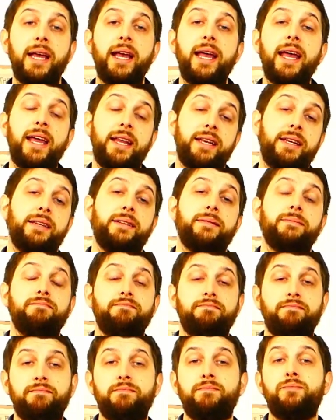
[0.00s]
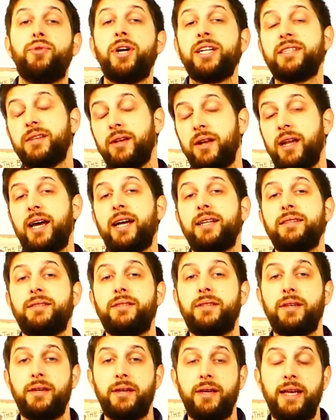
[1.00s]
And Bradsell had
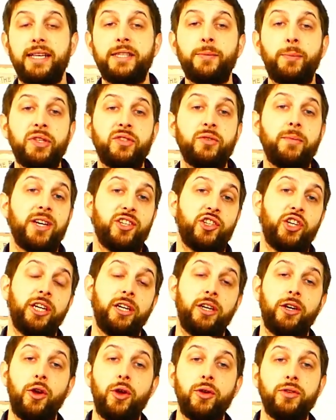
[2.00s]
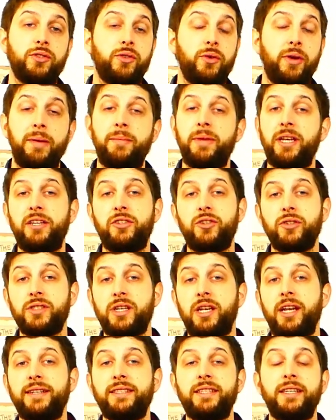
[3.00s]
the espresso machine close to him, and he just
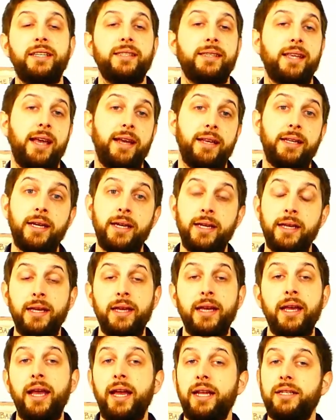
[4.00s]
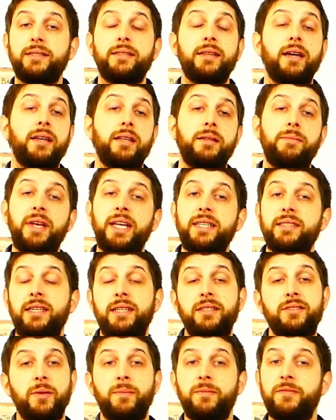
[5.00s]
clicked in his head and started
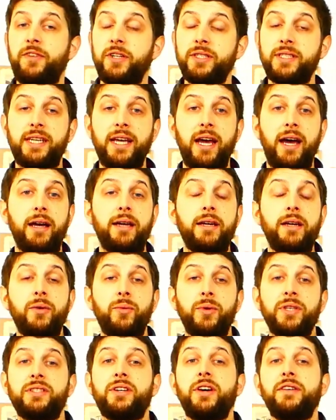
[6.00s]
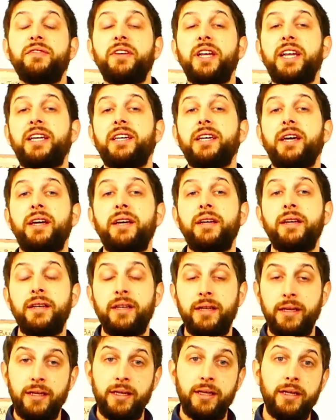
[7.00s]
mixing some vodka with coffee liqueur
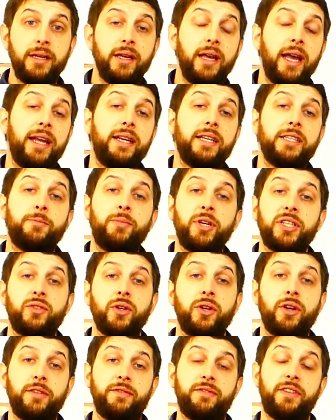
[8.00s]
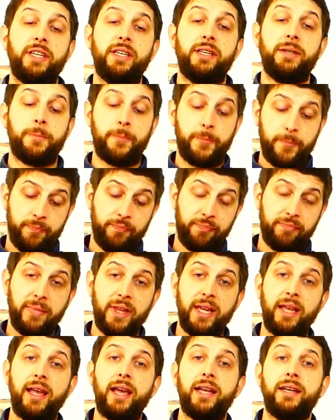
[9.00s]
and espresso coffee,
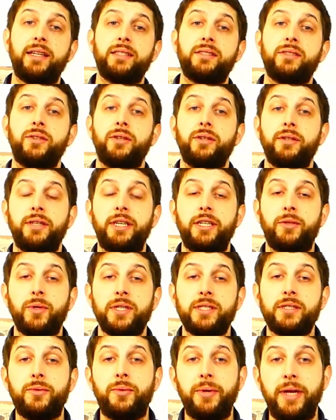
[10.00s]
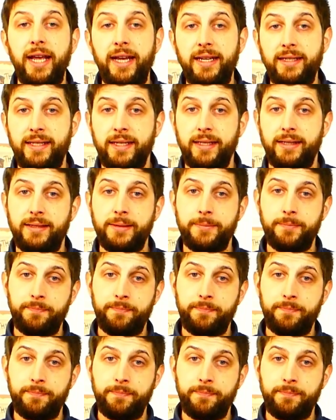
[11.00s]
and that's how it was created.